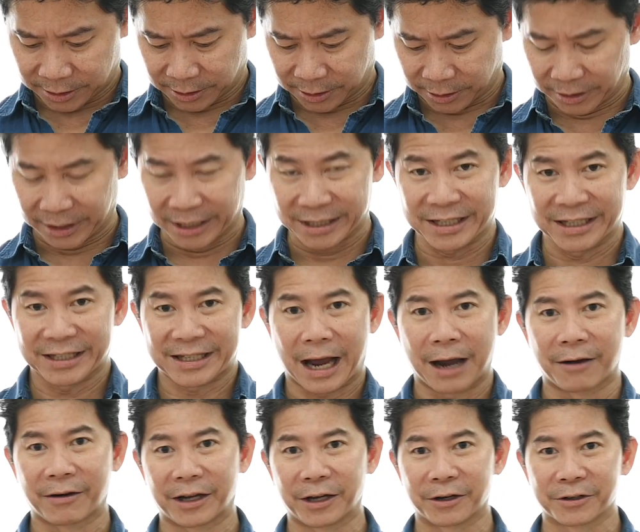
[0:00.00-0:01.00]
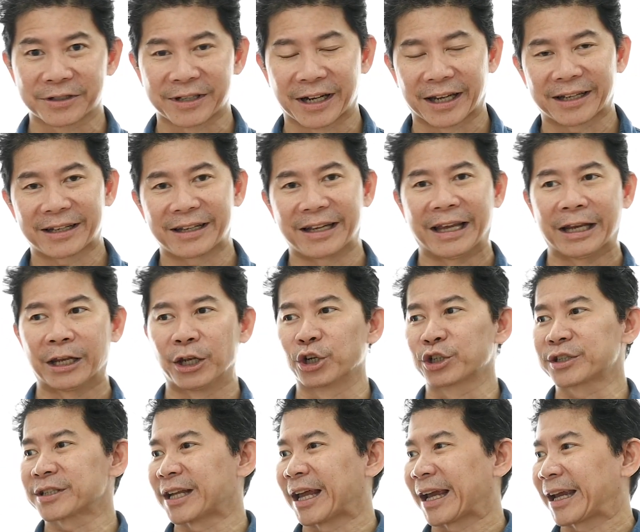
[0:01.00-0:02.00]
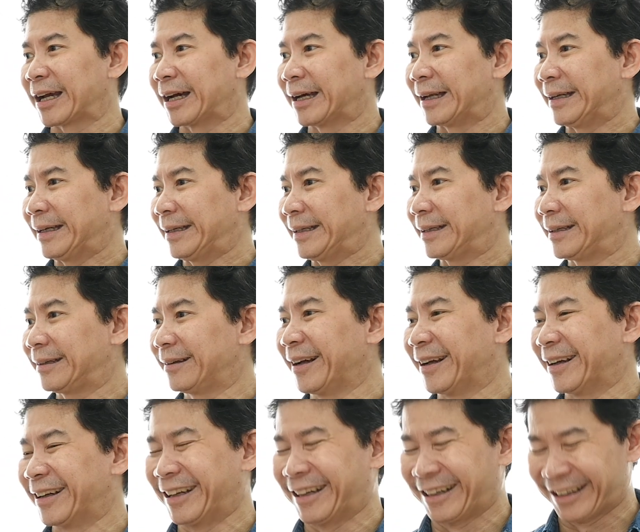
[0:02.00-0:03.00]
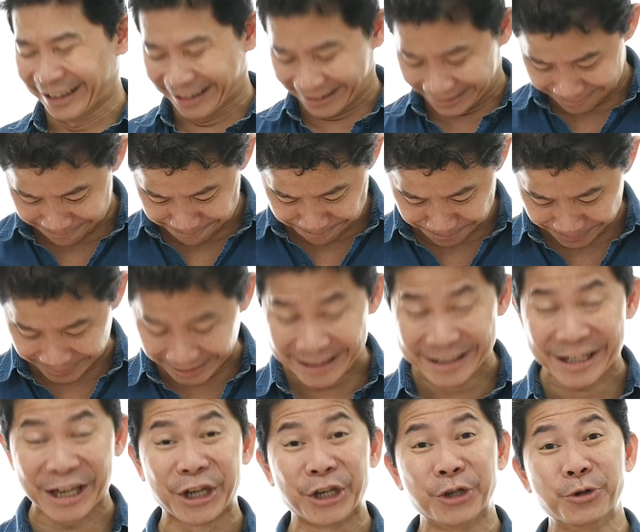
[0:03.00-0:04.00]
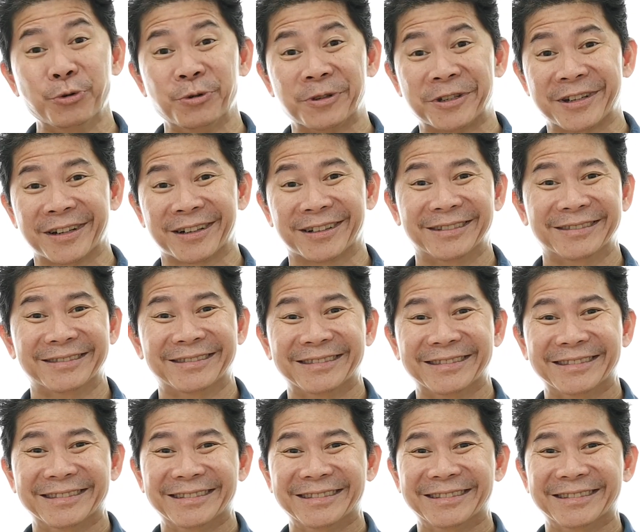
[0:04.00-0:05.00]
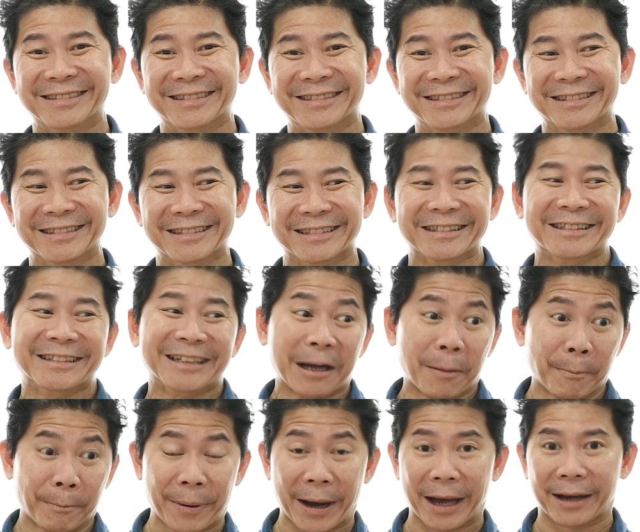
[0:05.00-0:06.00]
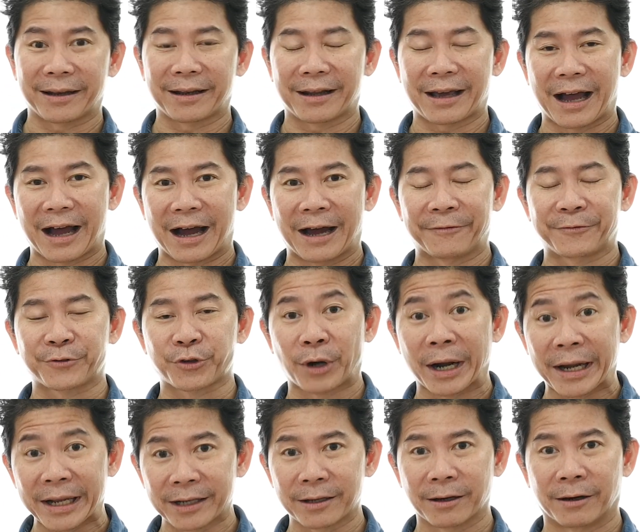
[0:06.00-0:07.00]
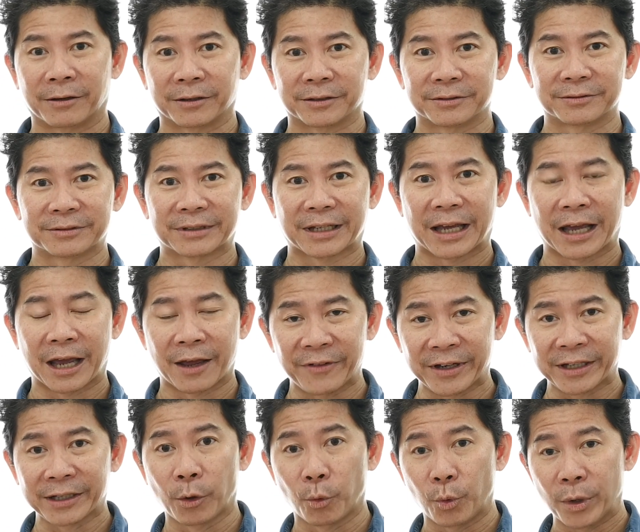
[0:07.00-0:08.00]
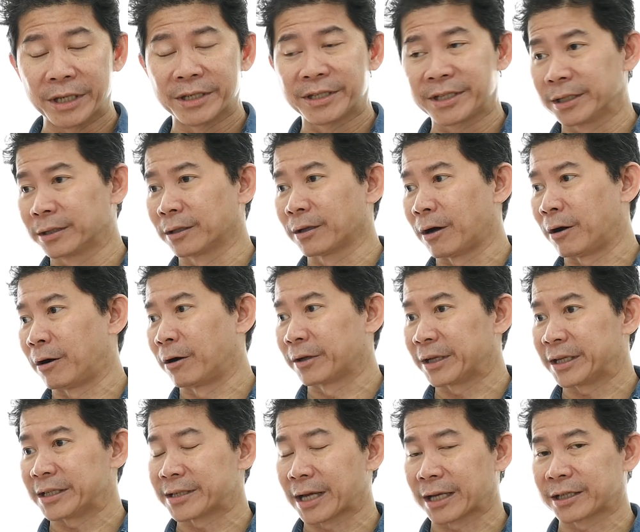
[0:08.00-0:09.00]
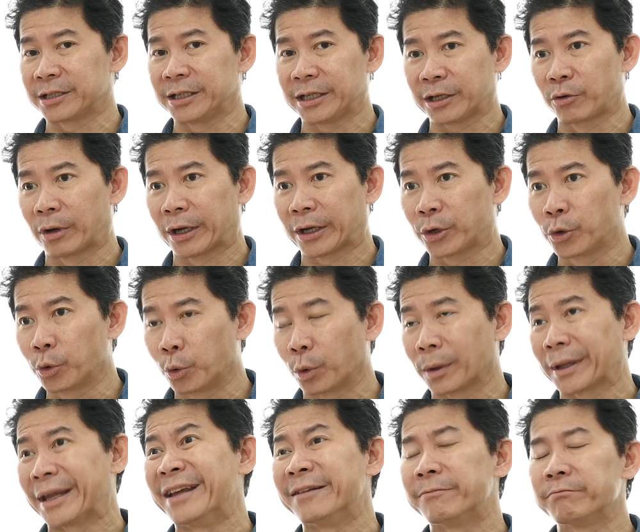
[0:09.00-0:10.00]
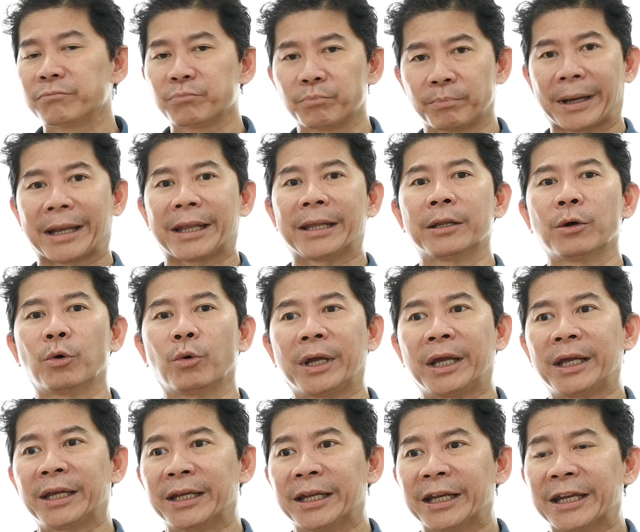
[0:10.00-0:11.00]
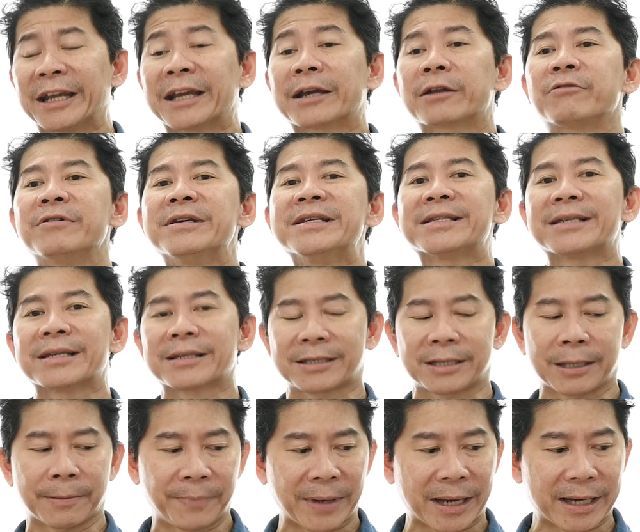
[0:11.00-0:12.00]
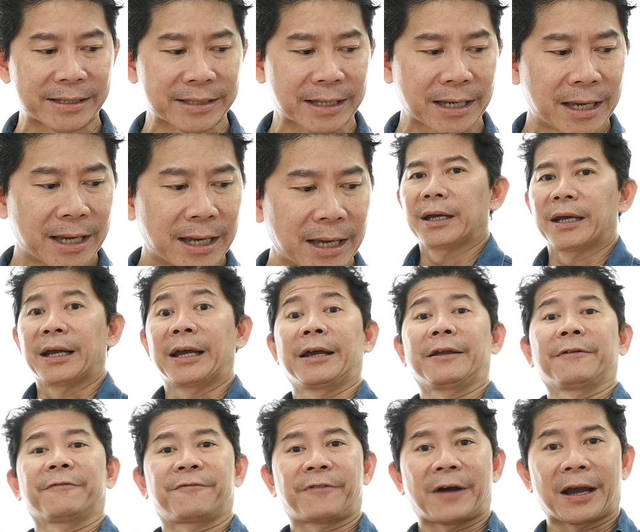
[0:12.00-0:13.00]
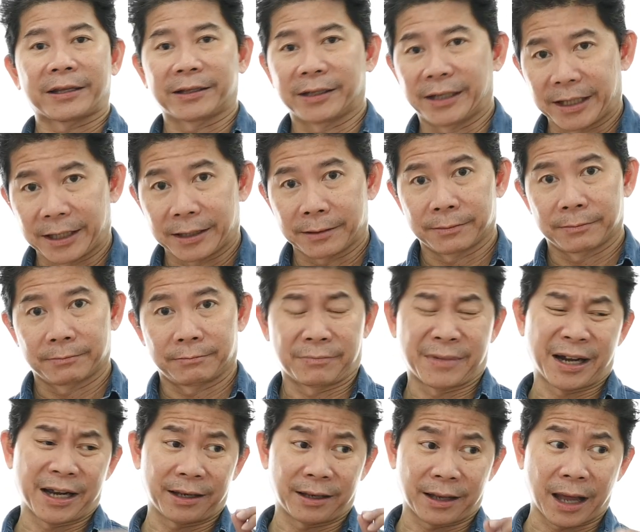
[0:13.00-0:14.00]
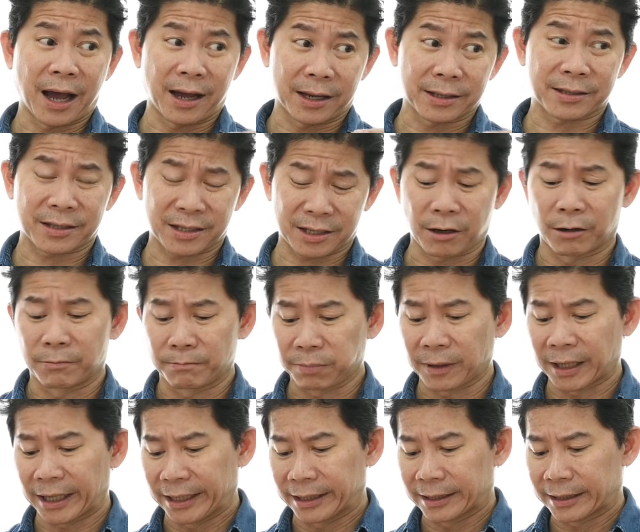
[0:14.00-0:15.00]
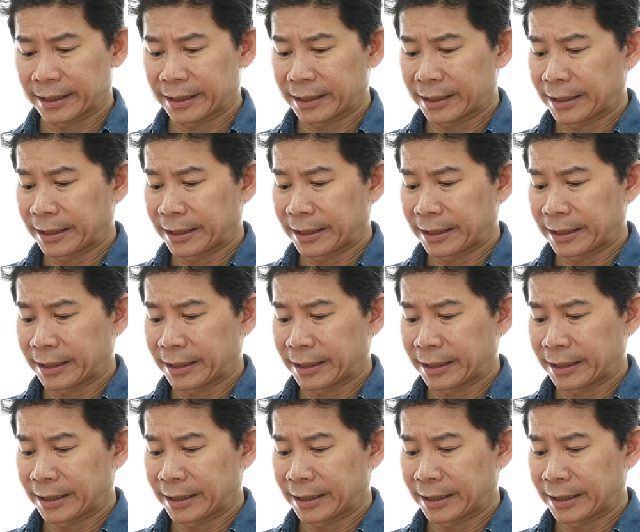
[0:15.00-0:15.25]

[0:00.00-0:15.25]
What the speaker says: So this is how it looks like. It looks like it's huge. But I've tried it on. Having the windshield on is actually quite cool. But in a way, it increases the bass. And finally, my last complaint.